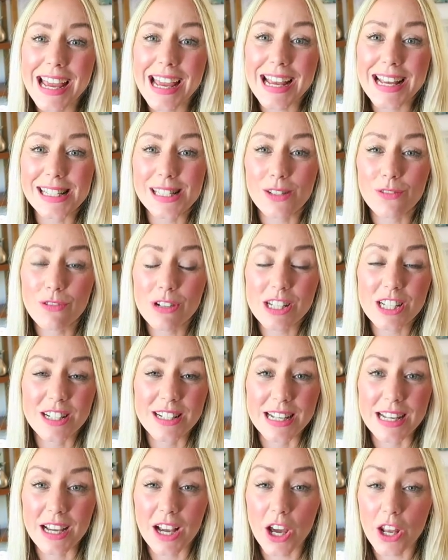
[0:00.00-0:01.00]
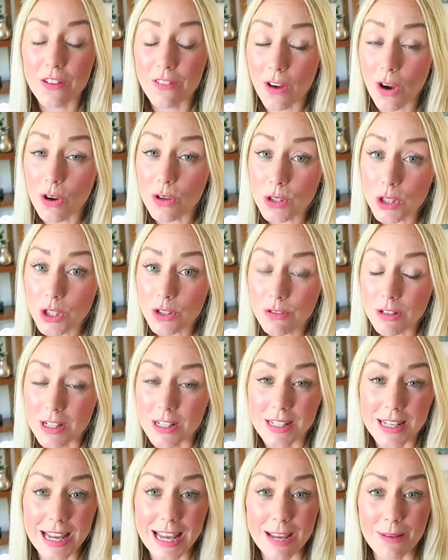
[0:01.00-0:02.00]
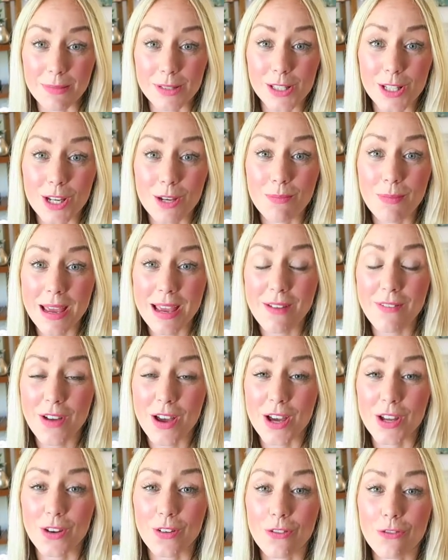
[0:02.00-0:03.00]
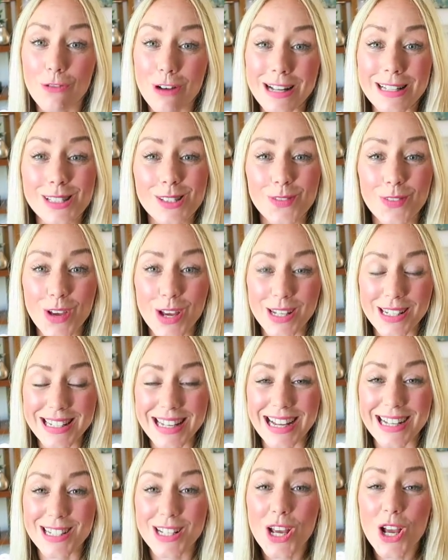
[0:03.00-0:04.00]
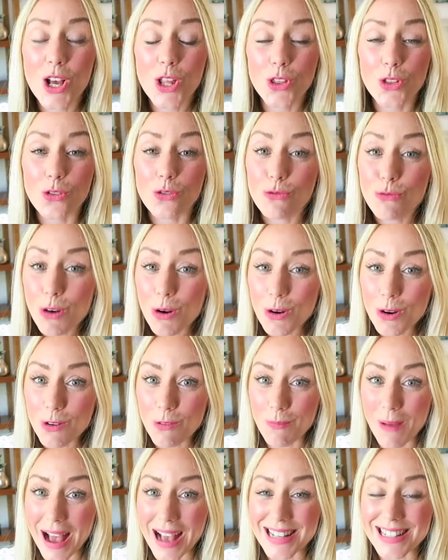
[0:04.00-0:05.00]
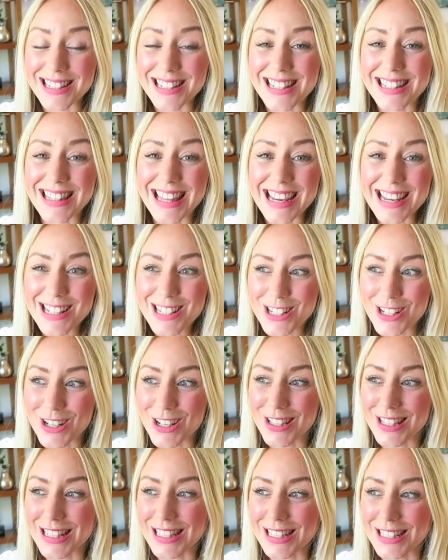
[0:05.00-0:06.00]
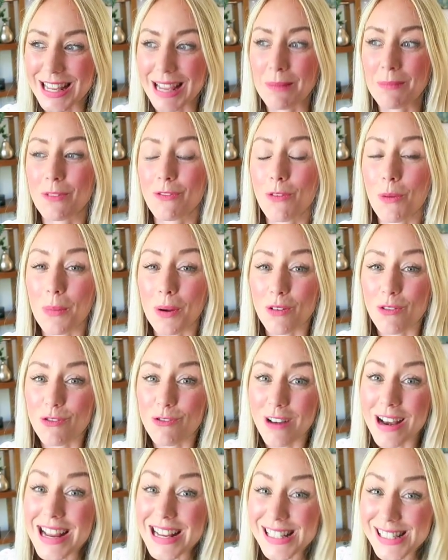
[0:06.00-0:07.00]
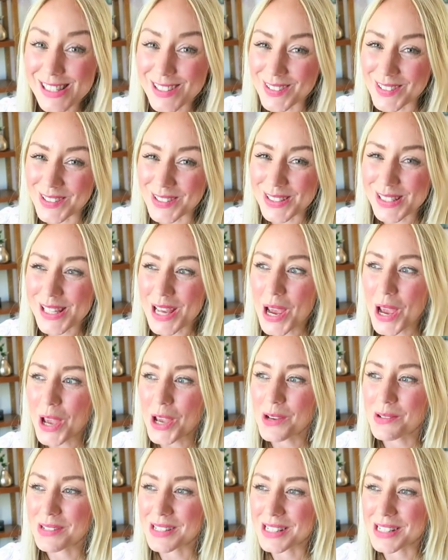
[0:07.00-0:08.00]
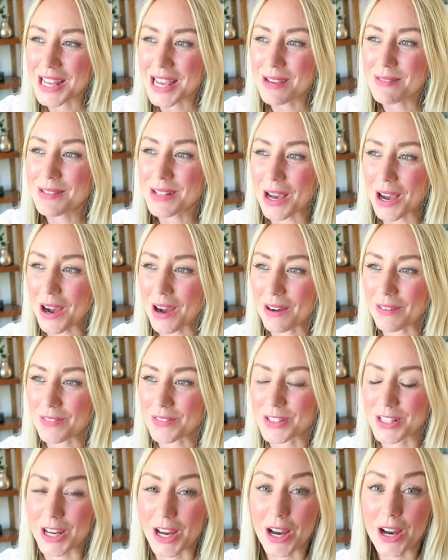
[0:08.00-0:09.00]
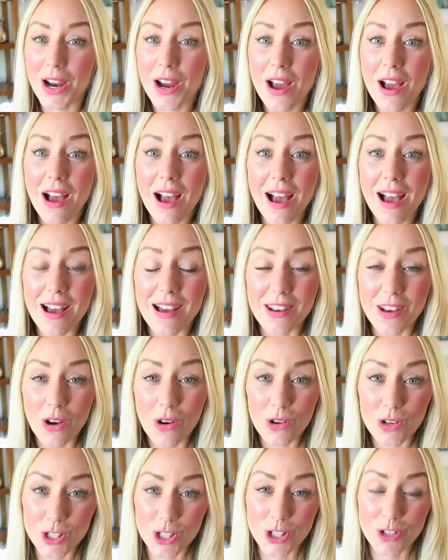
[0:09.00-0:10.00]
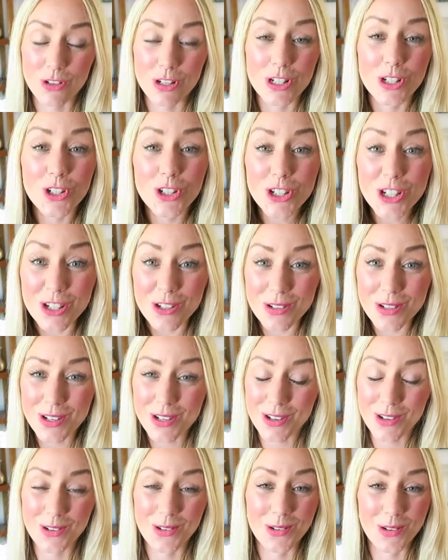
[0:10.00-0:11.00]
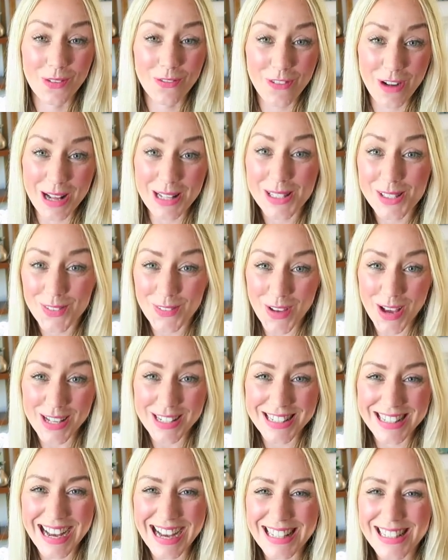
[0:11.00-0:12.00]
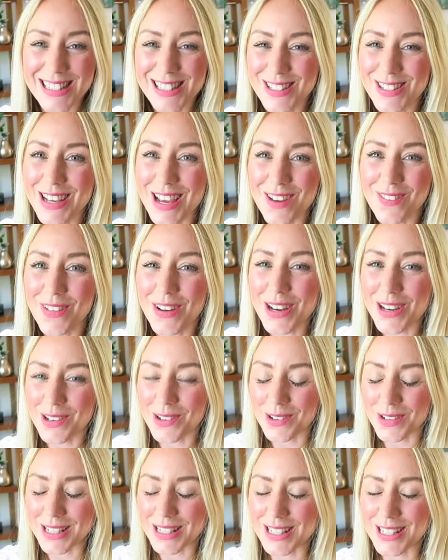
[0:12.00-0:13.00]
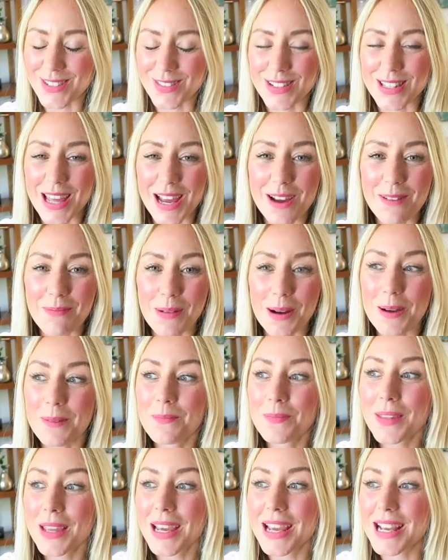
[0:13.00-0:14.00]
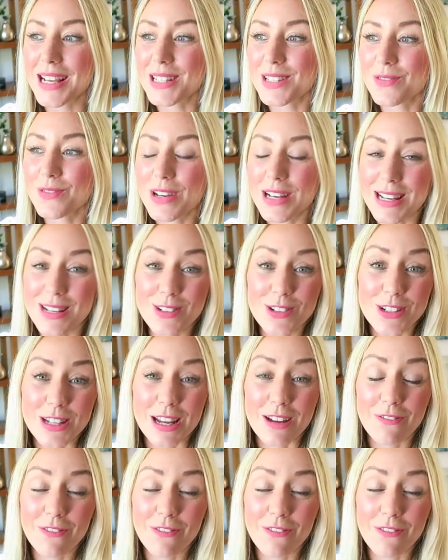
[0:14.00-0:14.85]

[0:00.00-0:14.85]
It's originally a kind of Austrian name. So you may have heard of Franz Ferdinand, the rock band. They took this name from a racehorse who was named after an Austrian duke called Franz Ferdinand. So yeah, very long history there, but it's really interesting.